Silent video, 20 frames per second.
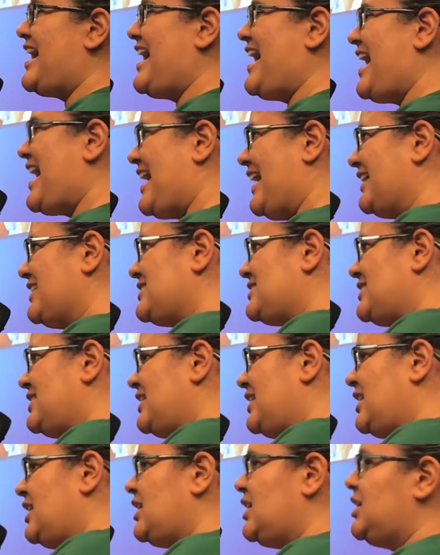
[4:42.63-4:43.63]
And
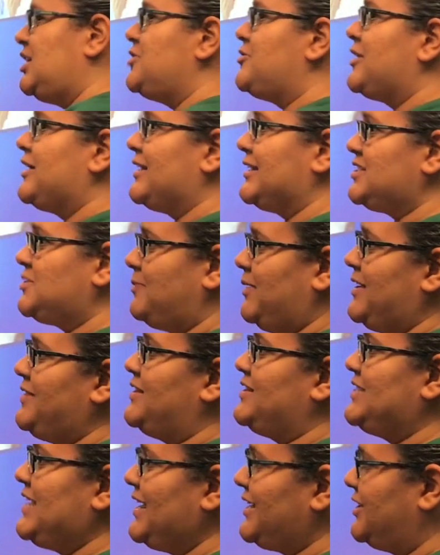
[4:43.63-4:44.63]
you can explain
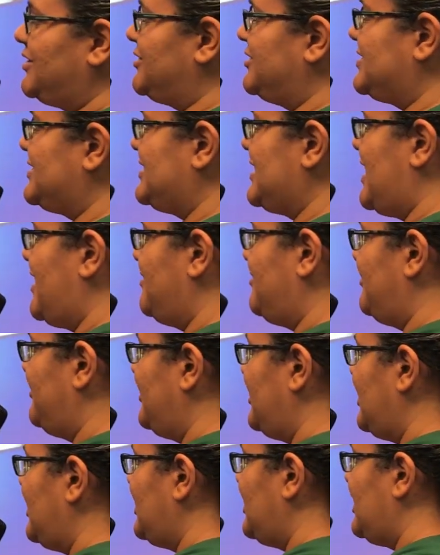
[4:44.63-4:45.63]
the technical stuff
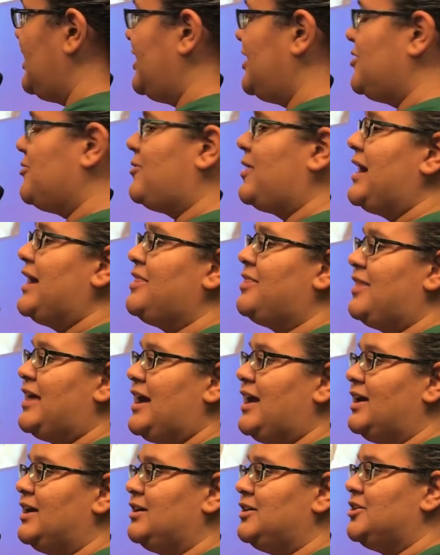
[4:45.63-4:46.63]
in a way
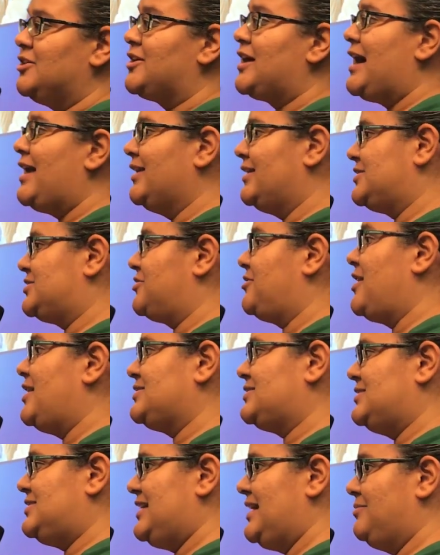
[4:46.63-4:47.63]
that your colleagues
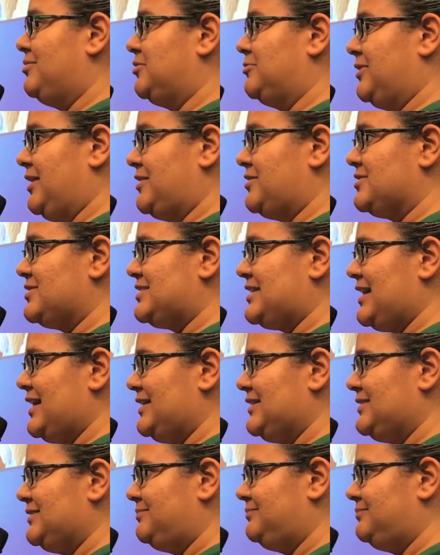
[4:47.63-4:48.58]
across the table will understand.